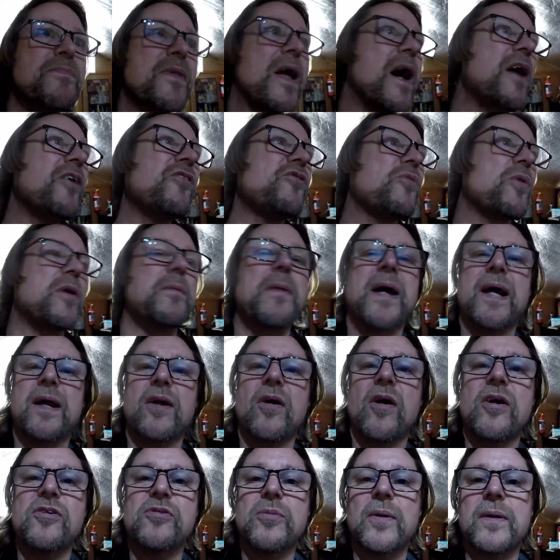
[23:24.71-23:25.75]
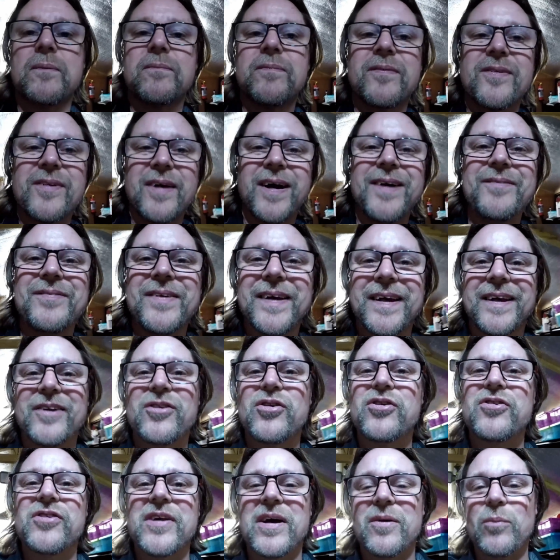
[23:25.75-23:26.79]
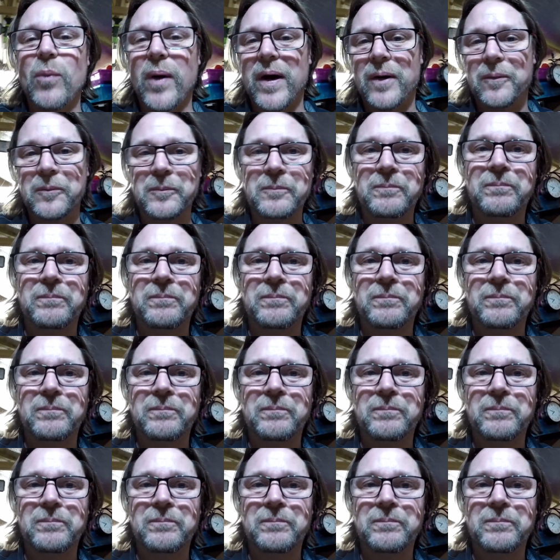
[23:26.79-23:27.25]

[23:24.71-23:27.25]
I just want to make a nice one. So hopefully it turns out well.